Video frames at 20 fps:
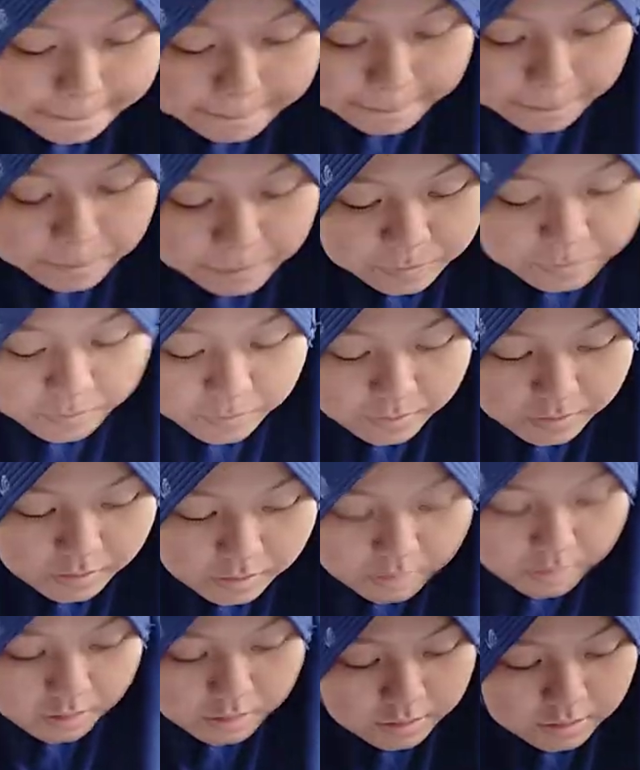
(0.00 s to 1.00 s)
And they
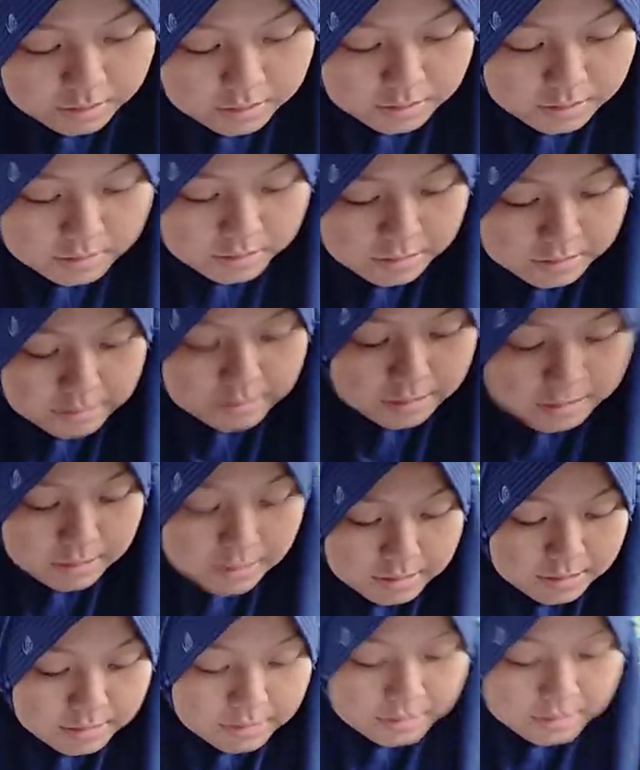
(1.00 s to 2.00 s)
began to talk.
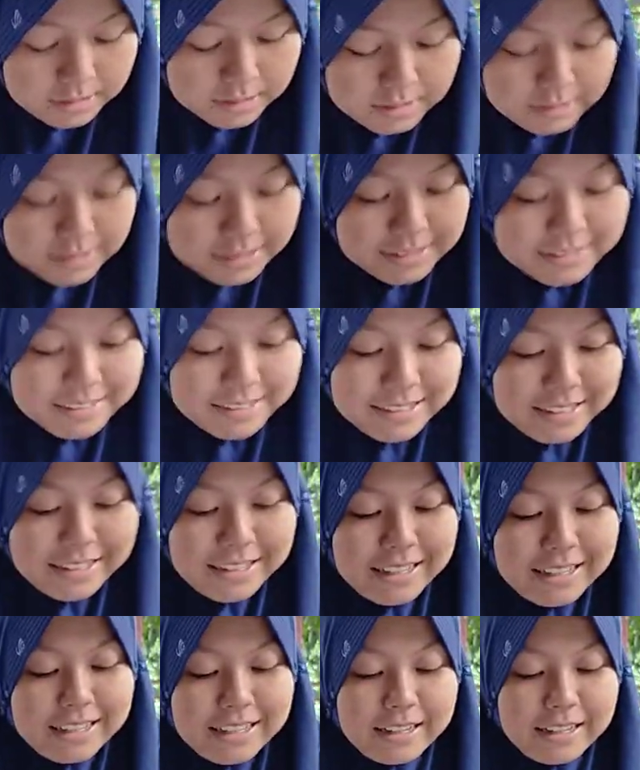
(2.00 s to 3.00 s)
Tina
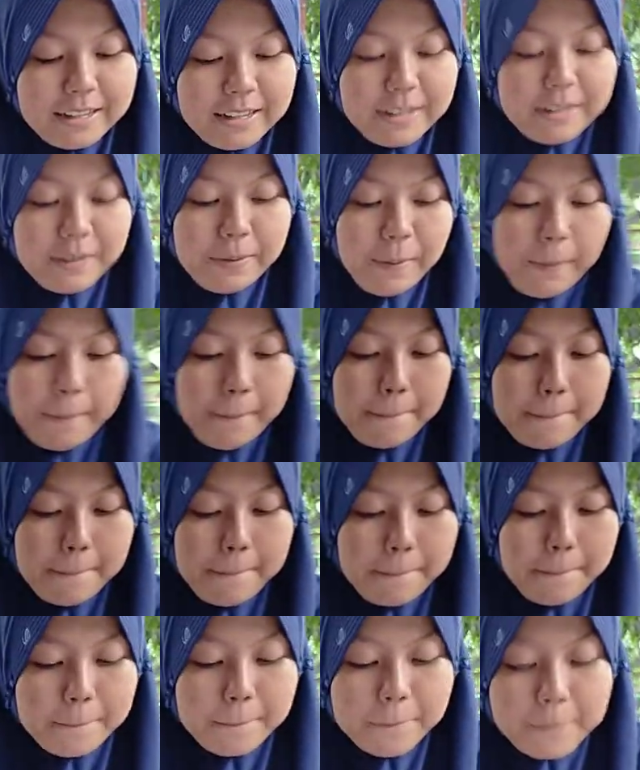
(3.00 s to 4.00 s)
and the frog
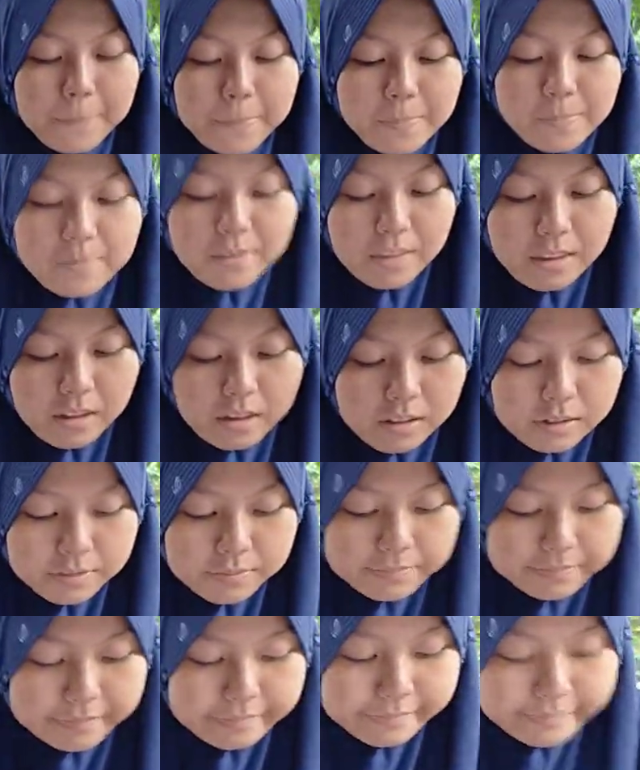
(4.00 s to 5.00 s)
prince
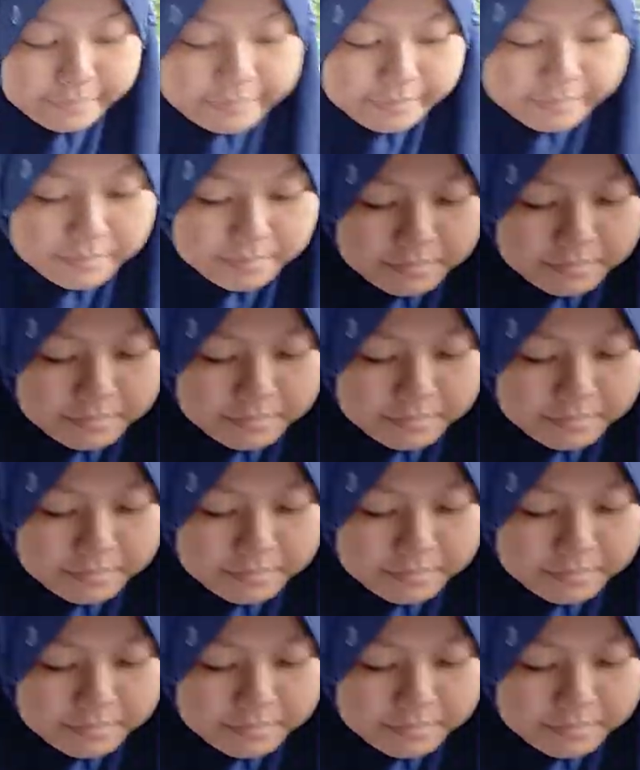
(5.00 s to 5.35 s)
sat